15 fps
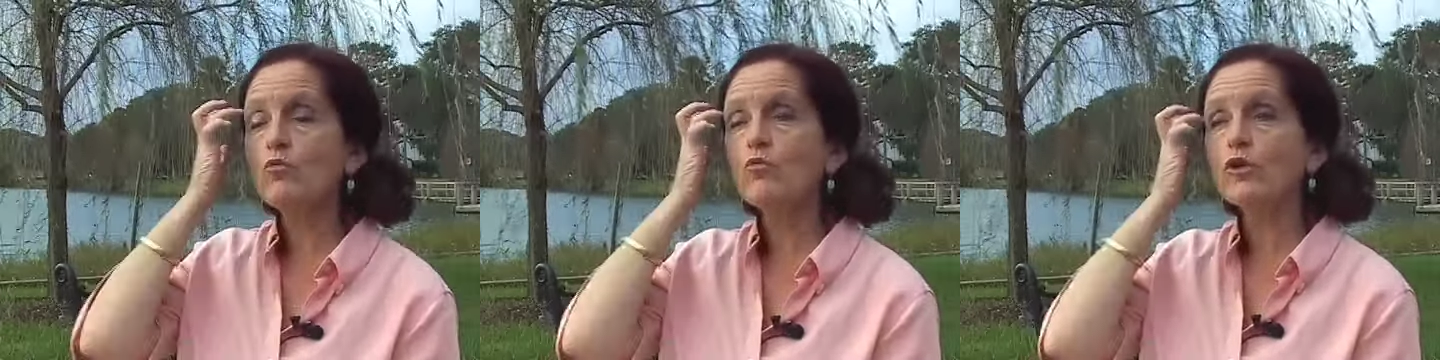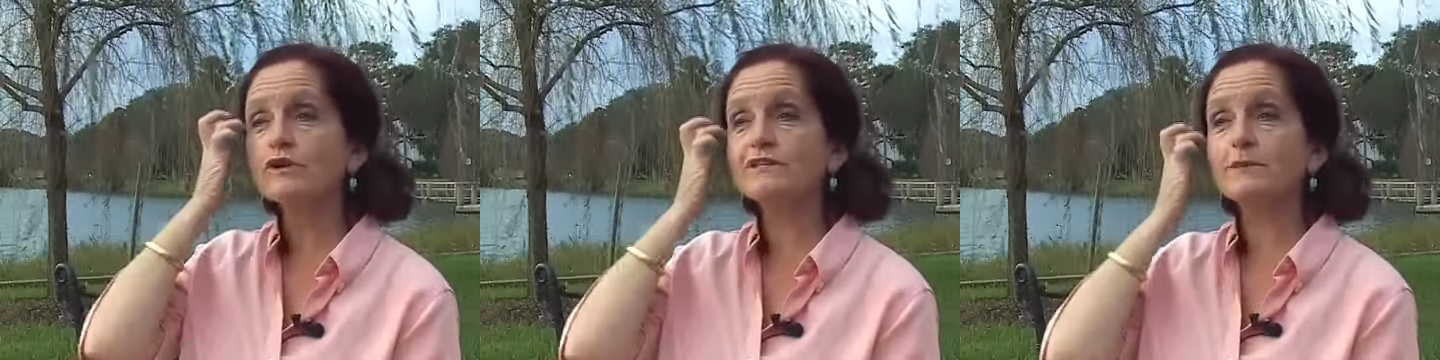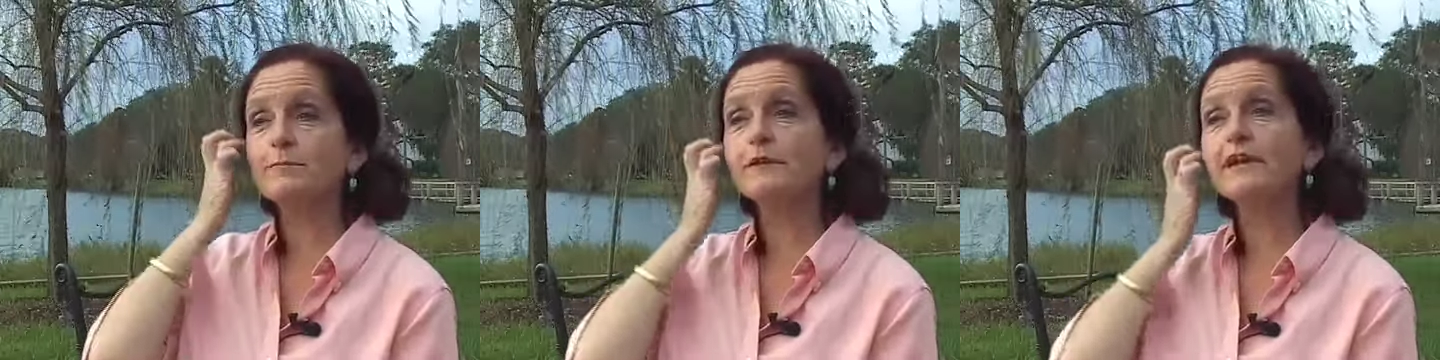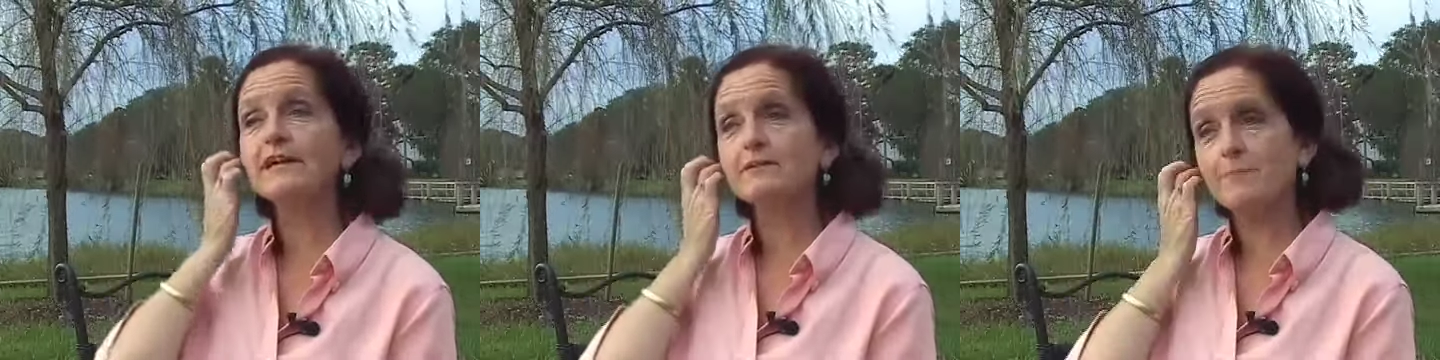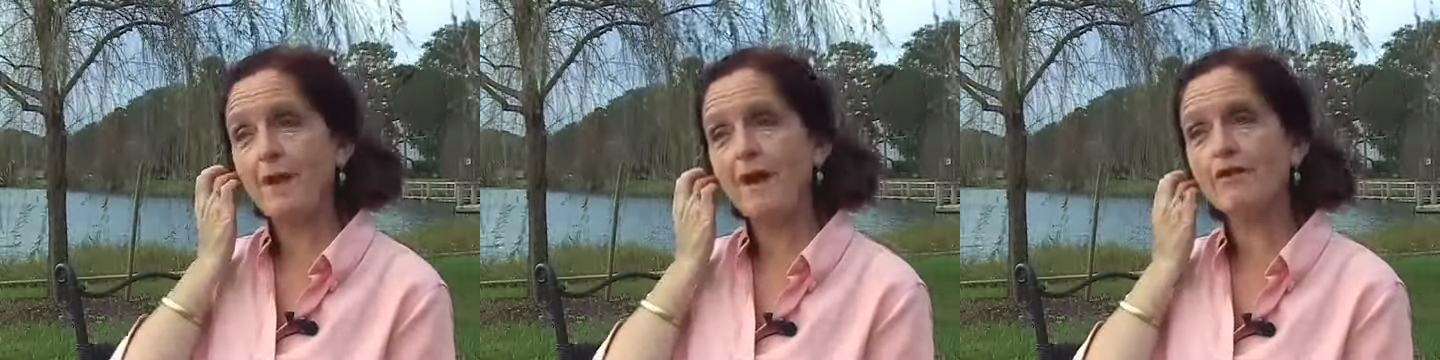worked at
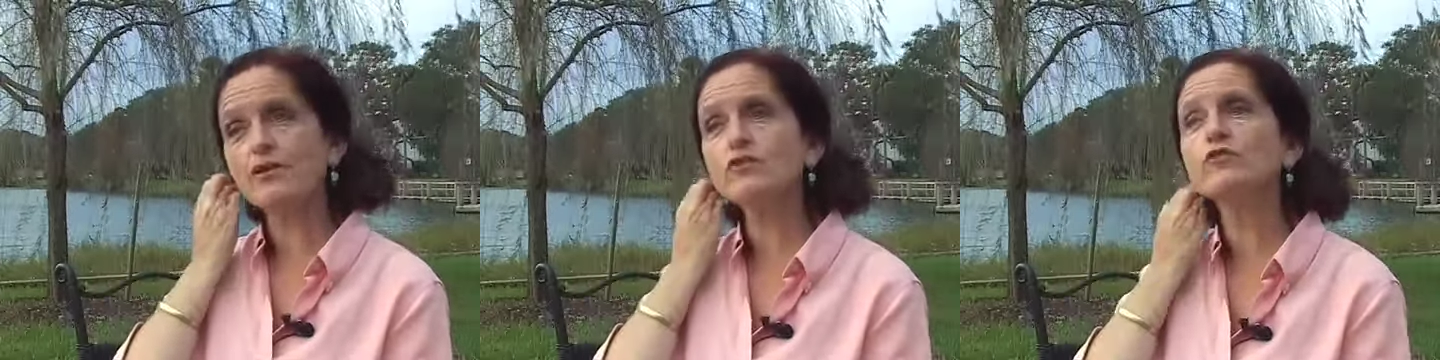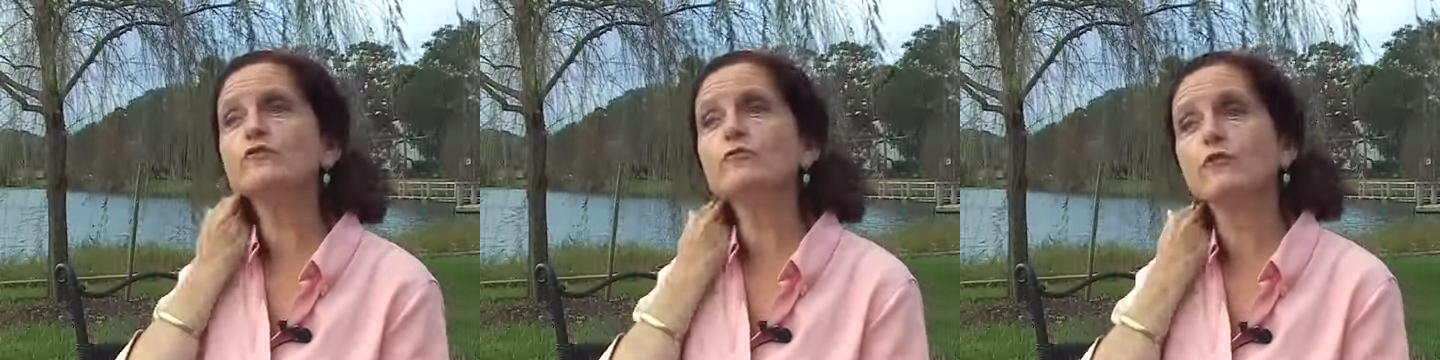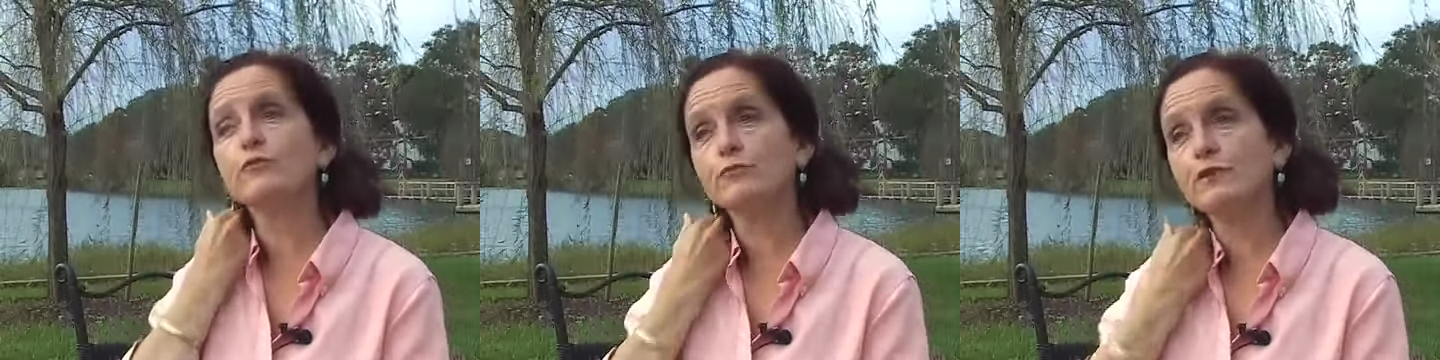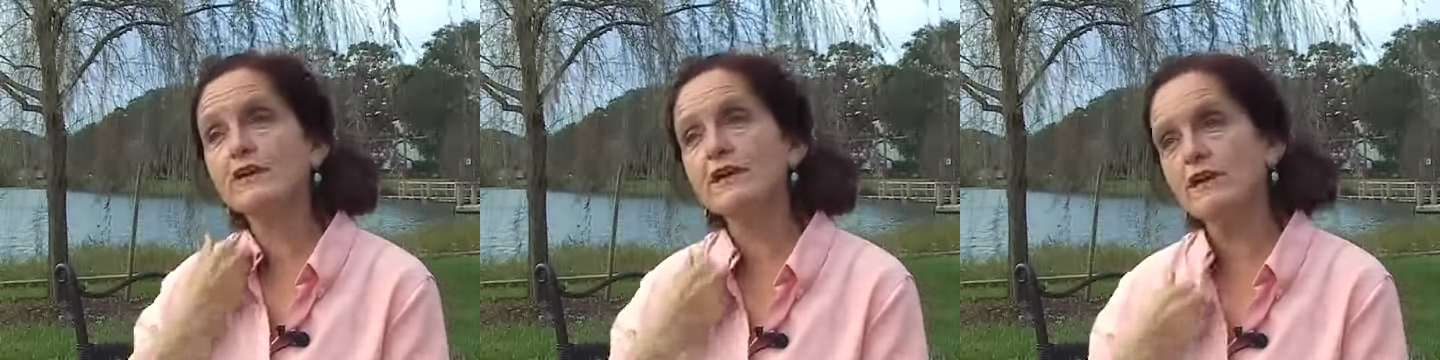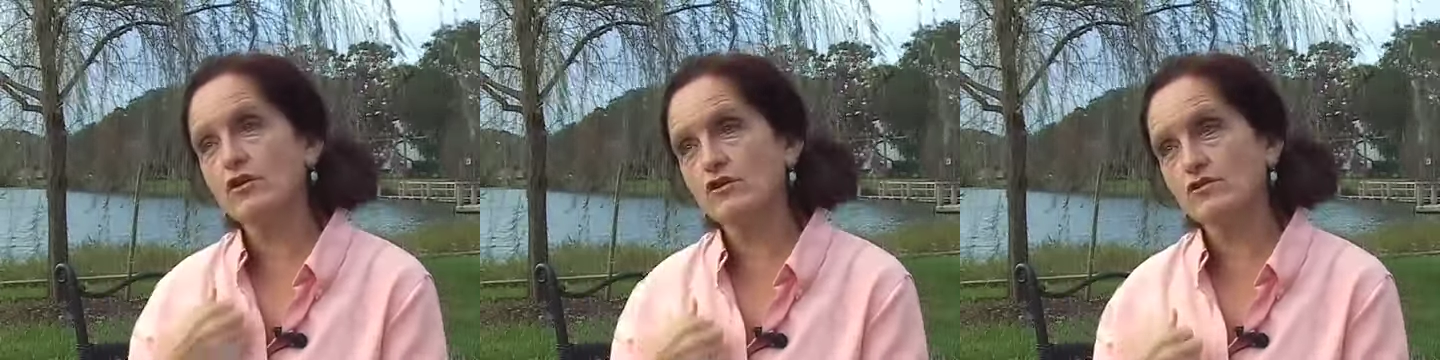Planned Parenthood for three
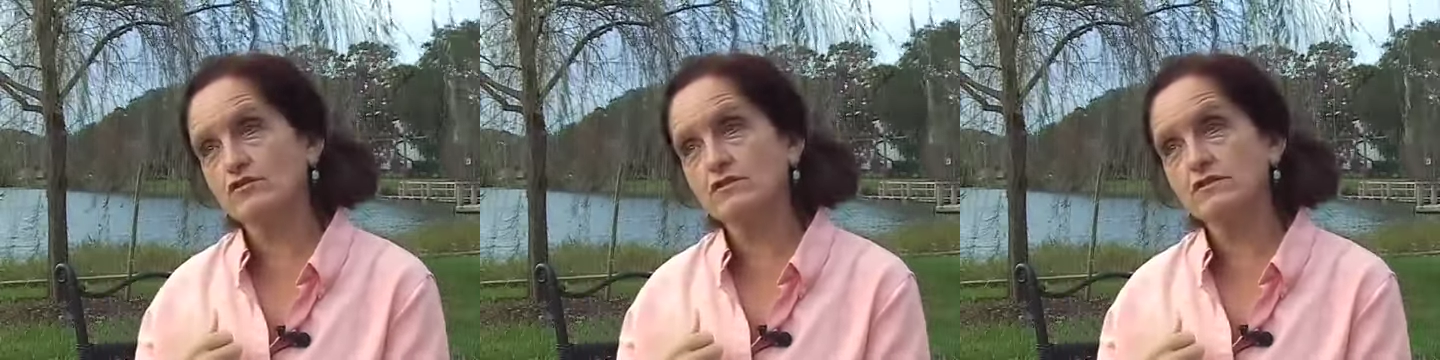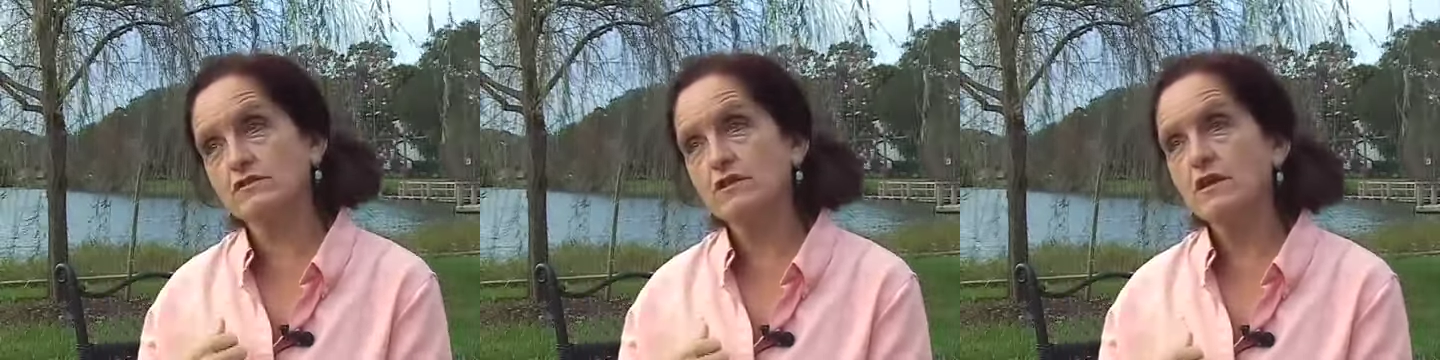years.